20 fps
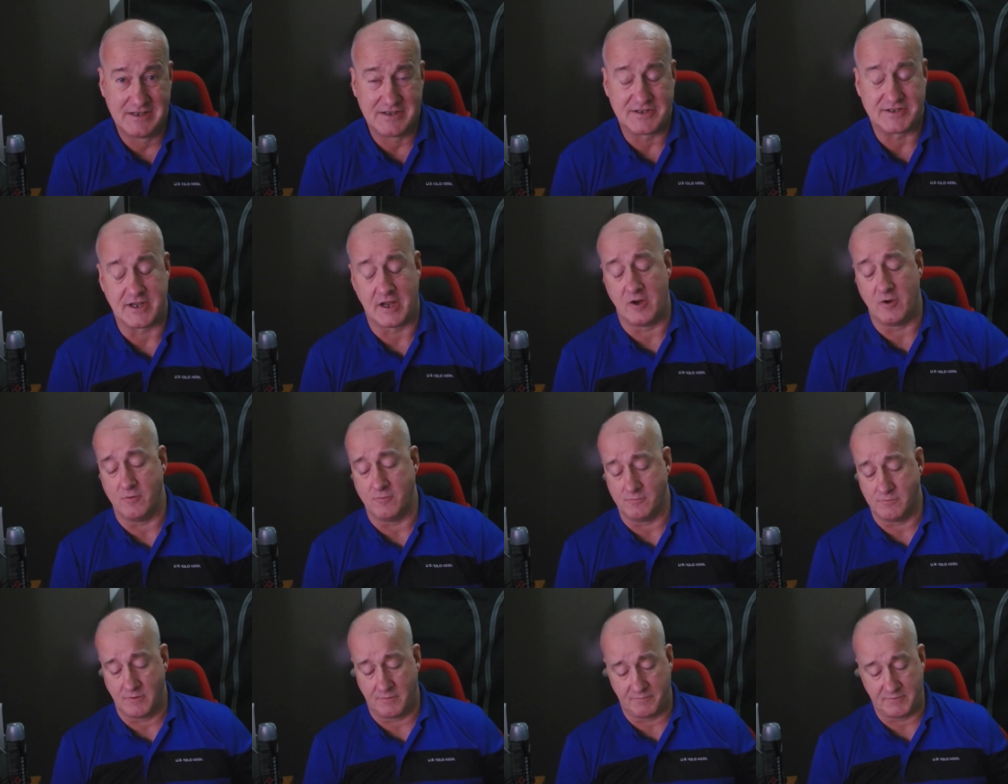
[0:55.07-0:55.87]

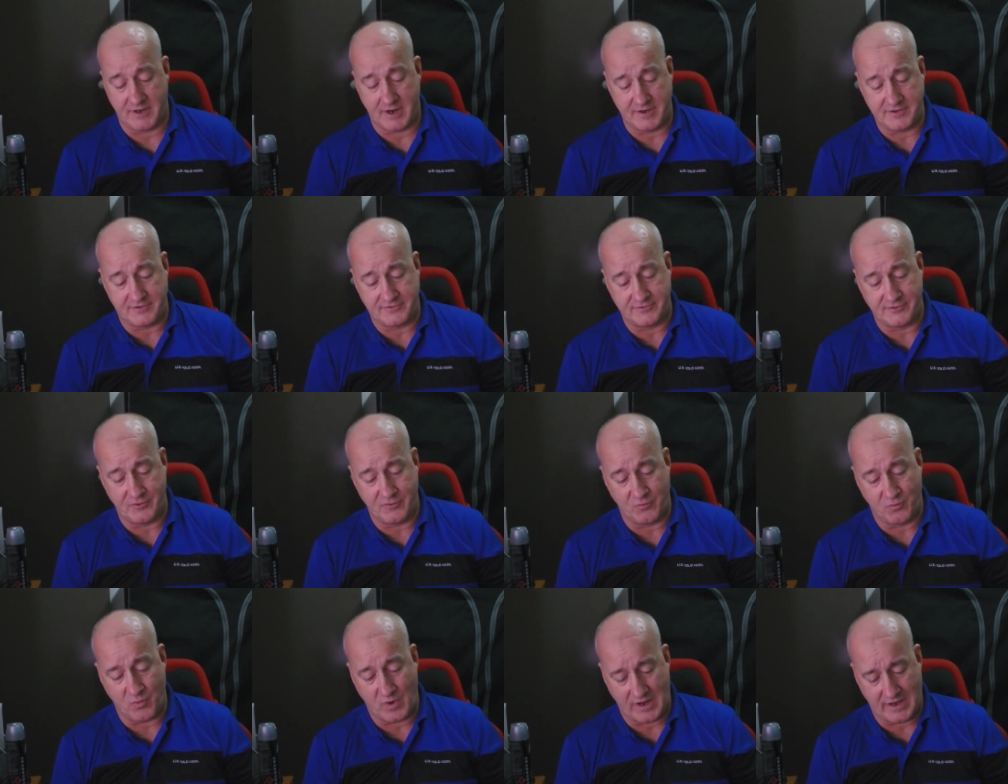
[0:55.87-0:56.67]
So I'm going to
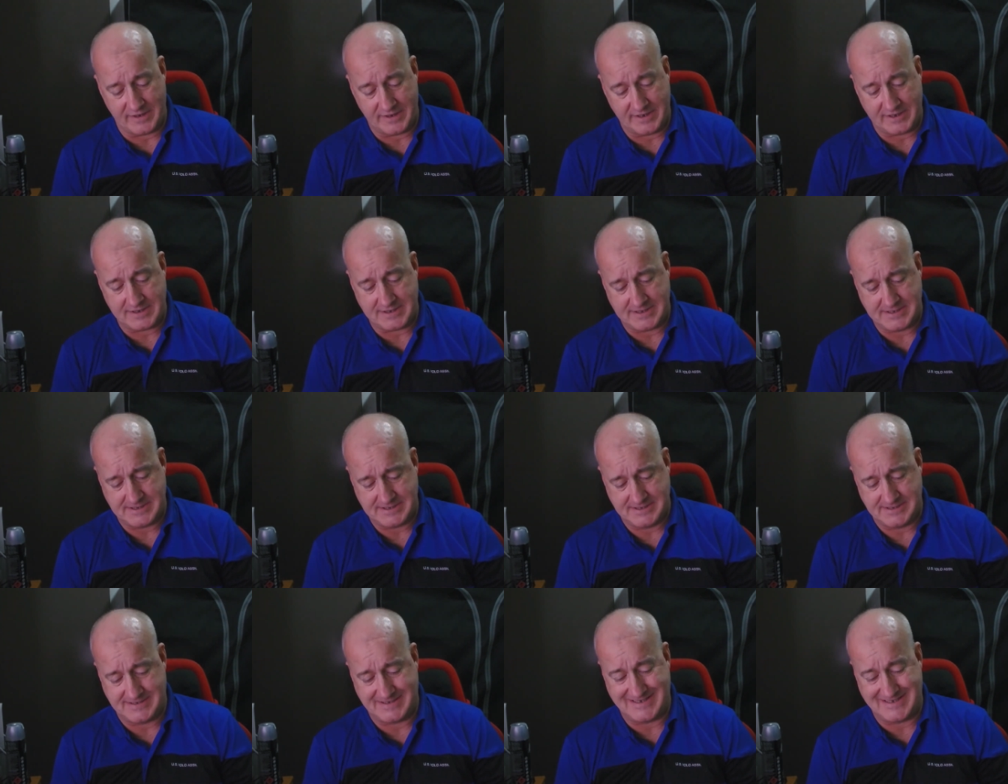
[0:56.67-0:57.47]
do one
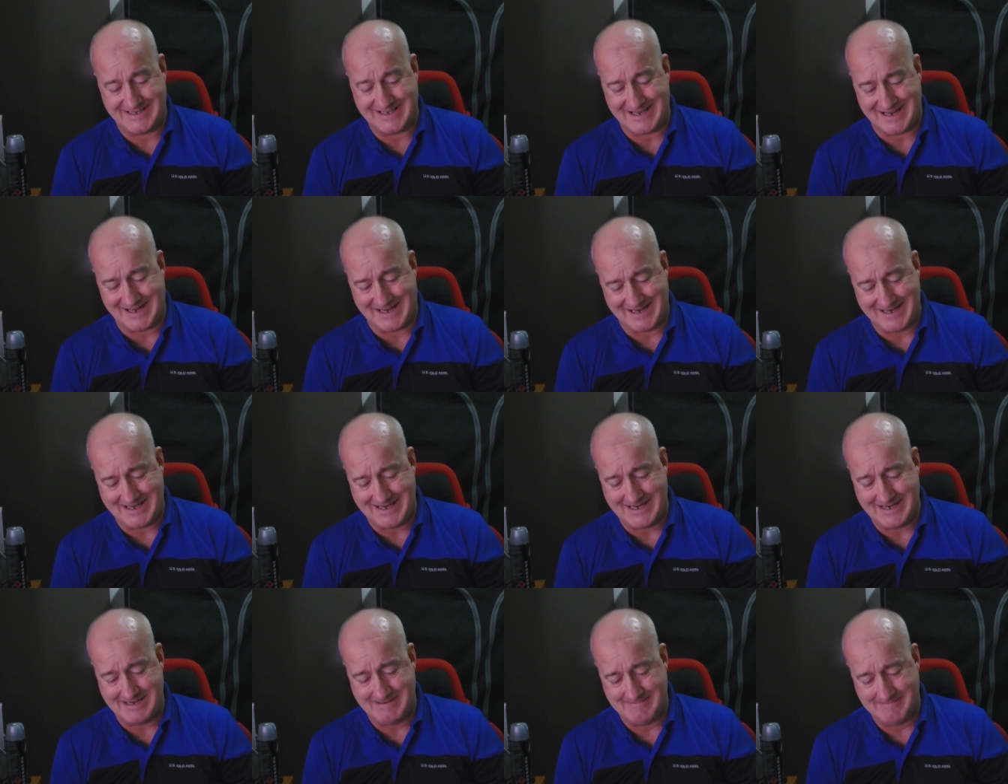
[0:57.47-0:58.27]

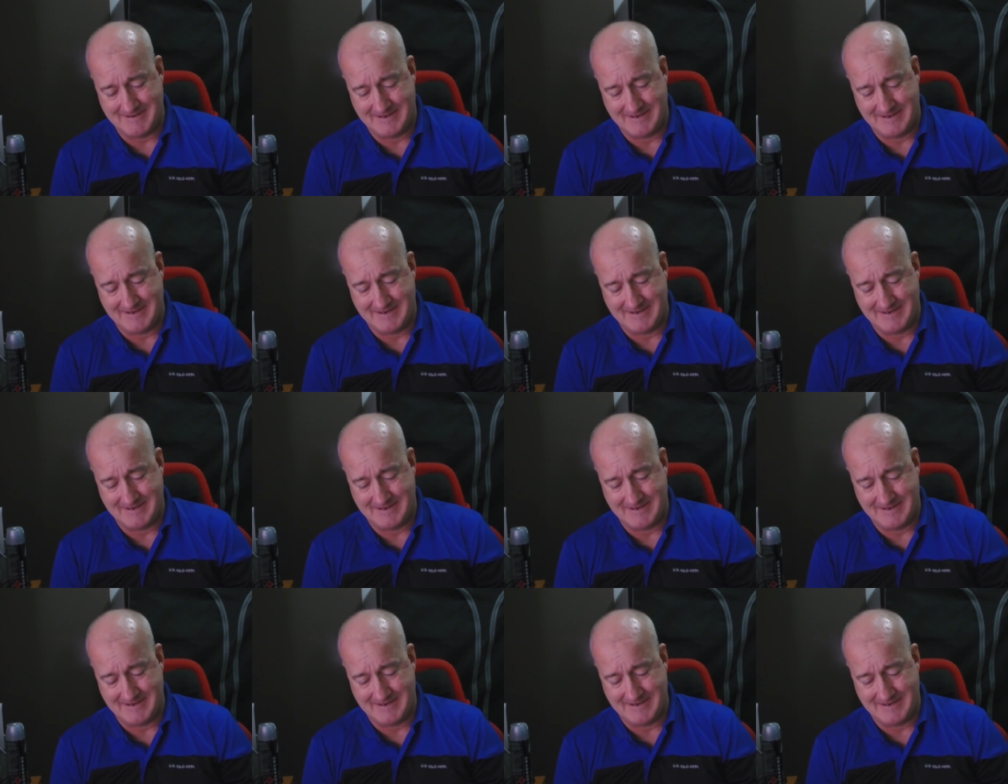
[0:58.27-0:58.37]
today